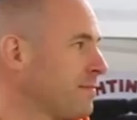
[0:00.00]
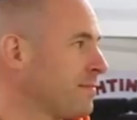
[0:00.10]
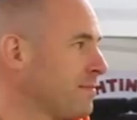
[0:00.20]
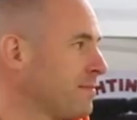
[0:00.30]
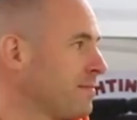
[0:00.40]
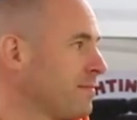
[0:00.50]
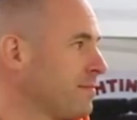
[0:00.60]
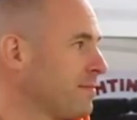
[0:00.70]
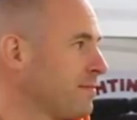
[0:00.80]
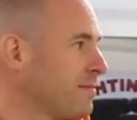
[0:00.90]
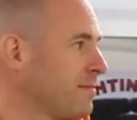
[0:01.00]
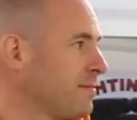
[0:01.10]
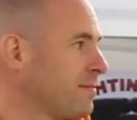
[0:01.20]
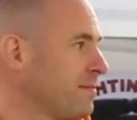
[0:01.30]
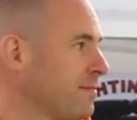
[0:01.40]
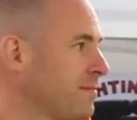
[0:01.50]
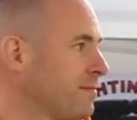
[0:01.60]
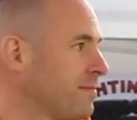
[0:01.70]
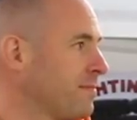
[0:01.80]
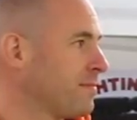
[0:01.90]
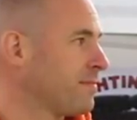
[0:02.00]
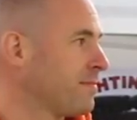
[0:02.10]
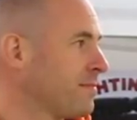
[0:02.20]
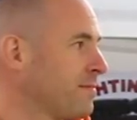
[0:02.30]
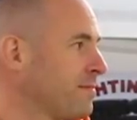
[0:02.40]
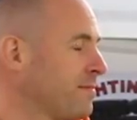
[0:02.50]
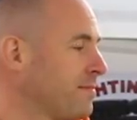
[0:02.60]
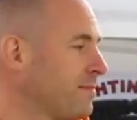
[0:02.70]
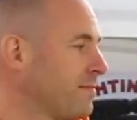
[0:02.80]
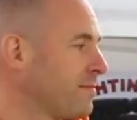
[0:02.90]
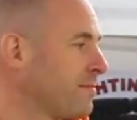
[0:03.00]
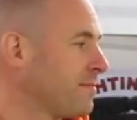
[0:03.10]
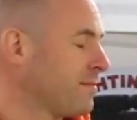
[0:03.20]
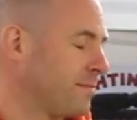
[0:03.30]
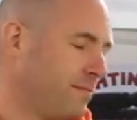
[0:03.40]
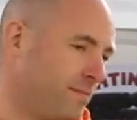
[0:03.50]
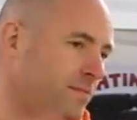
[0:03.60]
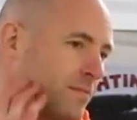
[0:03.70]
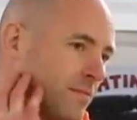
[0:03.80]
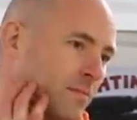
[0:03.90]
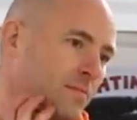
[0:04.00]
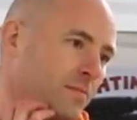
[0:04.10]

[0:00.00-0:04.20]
[no speech]